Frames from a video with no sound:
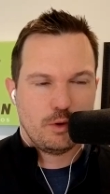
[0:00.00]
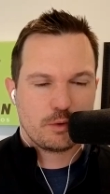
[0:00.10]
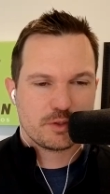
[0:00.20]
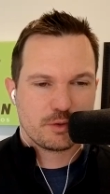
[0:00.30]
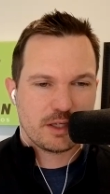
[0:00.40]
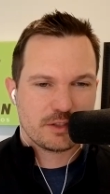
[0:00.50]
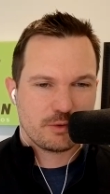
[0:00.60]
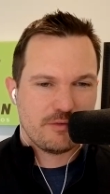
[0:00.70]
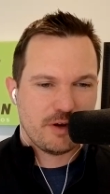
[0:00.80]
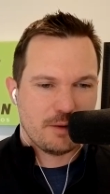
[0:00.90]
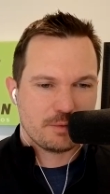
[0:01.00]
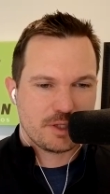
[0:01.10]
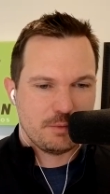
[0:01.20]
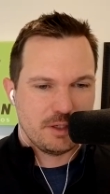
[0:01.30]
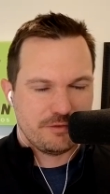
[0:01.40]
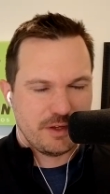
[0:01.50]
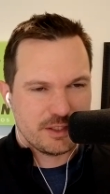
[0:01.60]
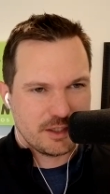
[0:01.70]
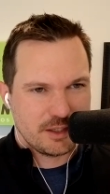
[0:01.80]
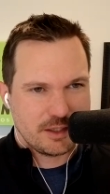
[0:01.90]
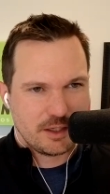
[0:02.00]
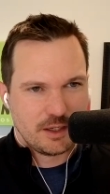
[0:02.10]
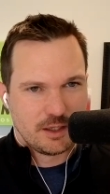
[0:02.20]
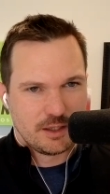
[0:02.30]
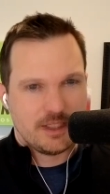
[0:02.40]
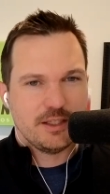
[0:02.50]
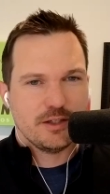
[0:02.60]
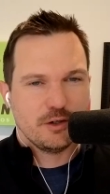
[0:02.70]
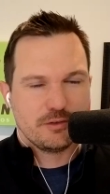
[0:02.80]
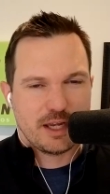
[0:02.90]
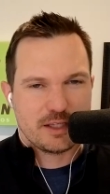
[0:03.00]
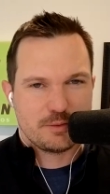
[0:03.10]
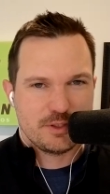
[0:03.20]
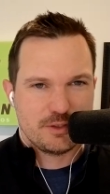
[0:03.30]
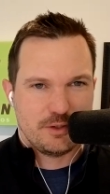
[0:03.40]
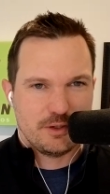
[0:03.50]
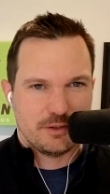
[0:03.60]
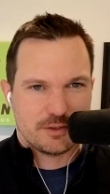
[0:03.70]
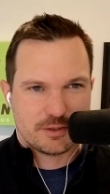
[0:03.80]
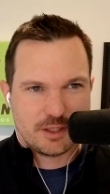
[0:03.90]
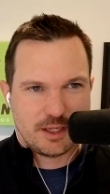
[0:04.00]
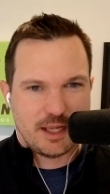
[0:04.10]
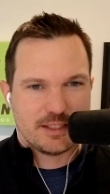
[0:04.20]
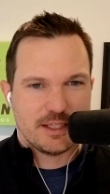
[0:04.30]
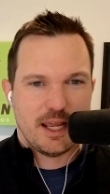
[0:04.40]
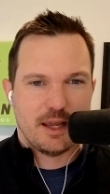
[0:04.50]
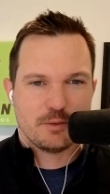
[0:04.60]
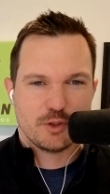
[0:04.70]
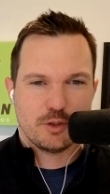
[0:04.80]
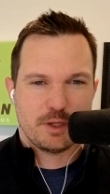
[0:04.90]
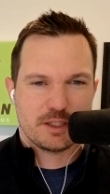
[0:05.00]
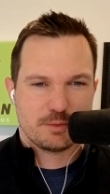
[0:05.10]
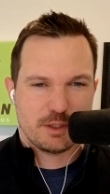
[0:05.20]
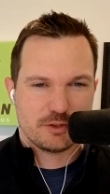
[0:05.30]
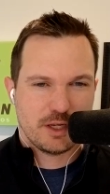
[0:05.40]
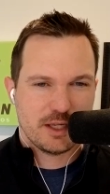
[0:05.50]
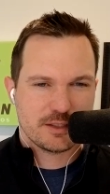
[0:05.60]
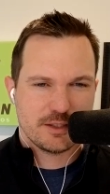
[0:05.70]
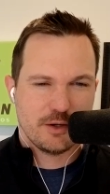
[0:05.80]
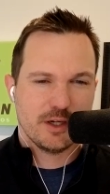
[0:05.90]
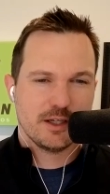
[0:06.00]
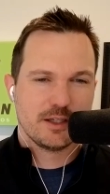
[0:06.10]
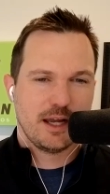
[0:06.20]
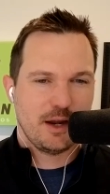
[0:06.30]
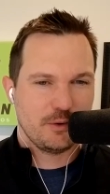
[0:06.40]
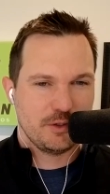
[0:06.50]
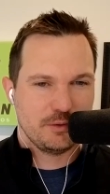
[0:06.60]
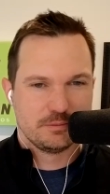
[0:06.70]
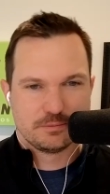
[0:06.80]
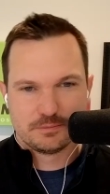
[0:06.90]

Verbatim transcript: Welcome to Rise of RevOps. I'm Ian Faison, CEO of Caspian Studios. And today I'm joined by a special guest, Noah. How are you?